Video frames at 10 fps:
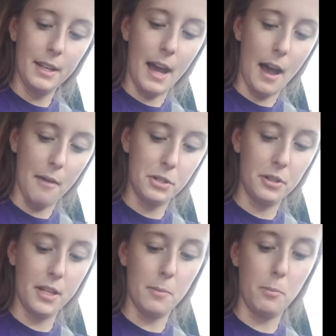after
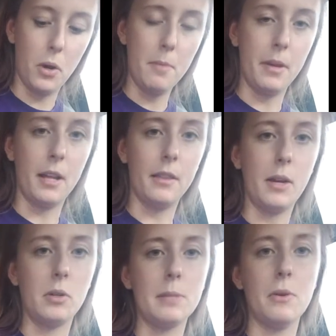the appointment,
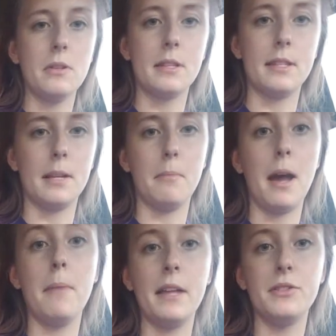they were supposed to send
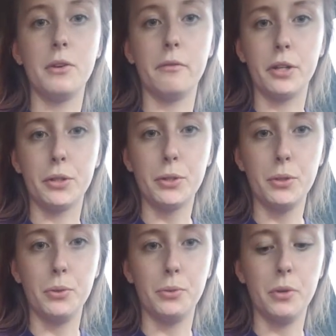my meds over
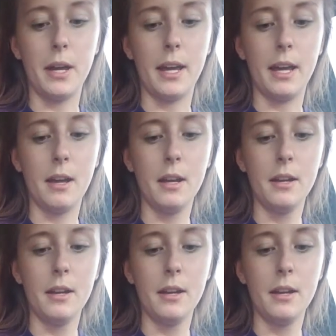to a